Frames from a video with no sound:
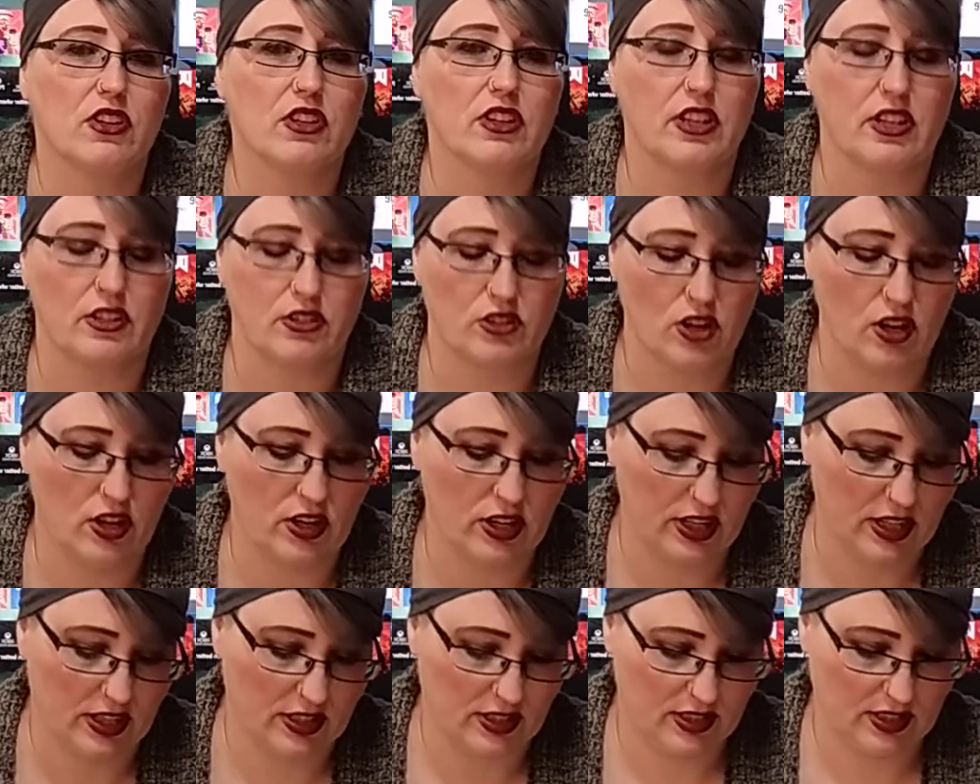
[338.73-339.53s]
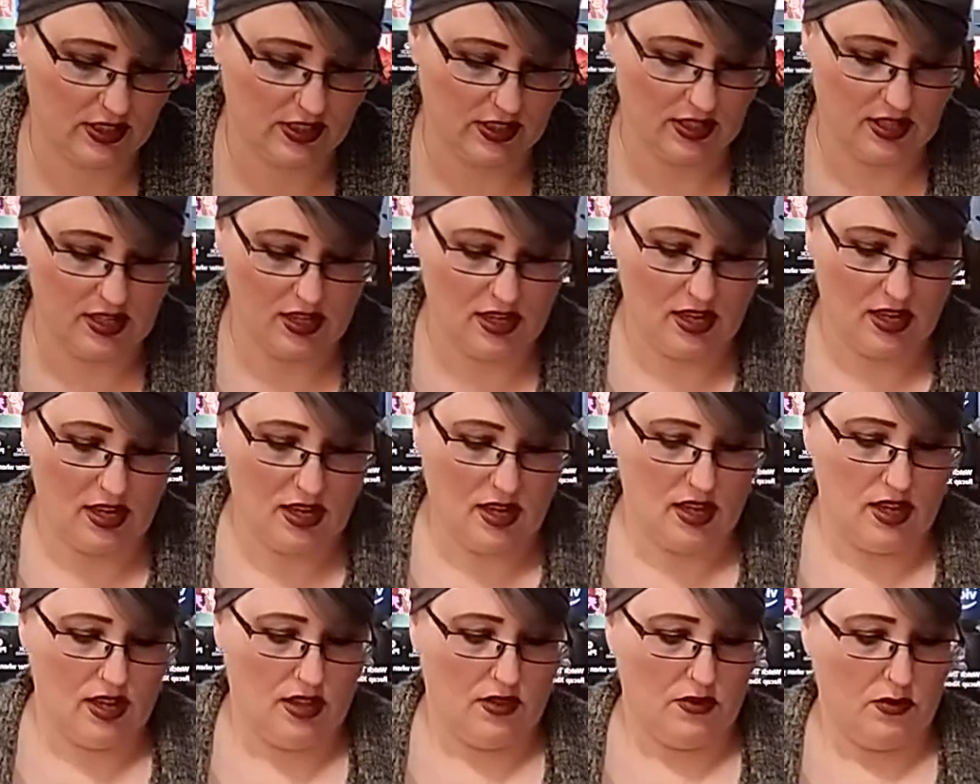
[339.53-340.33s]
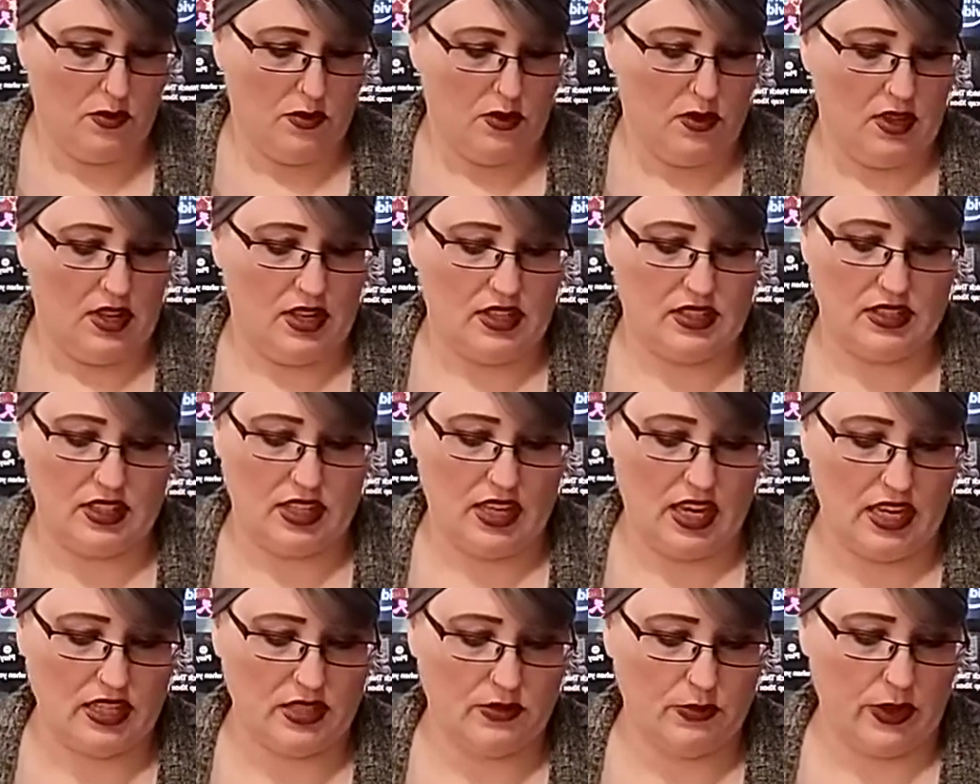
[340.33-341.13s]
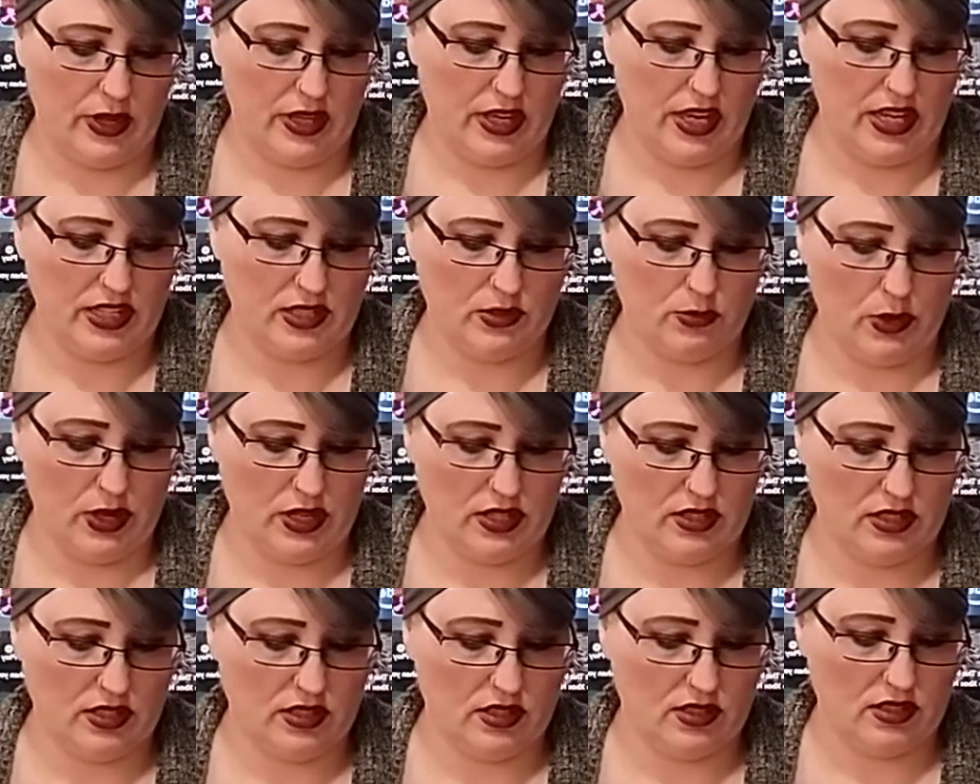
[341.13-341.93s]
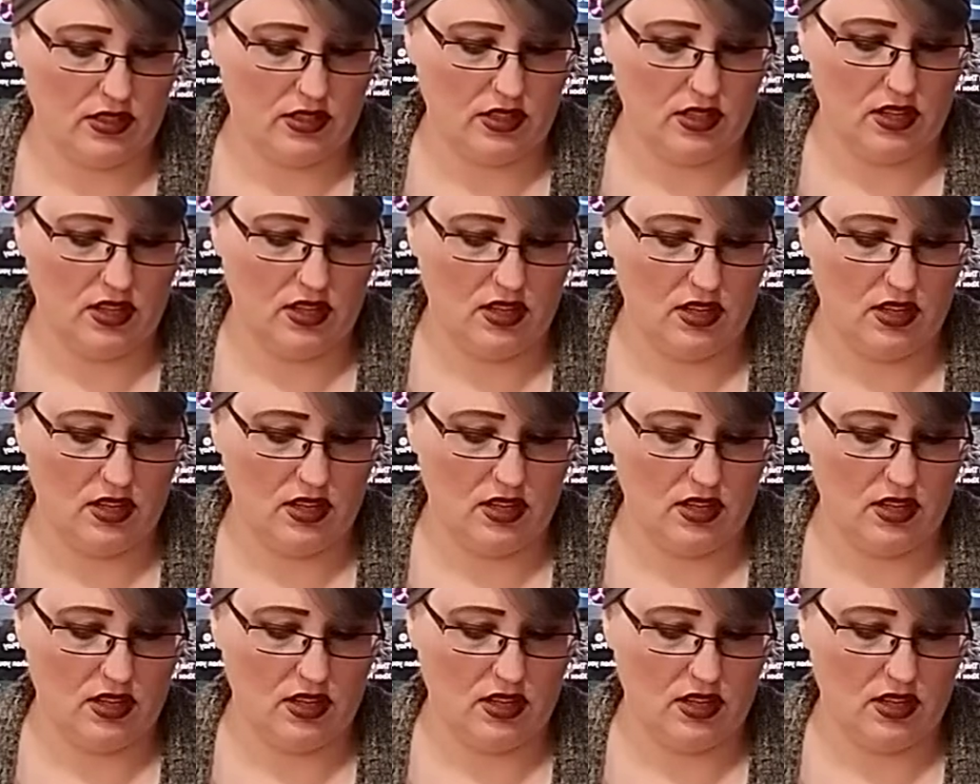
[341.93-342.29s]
their targets. It's a case by case basis.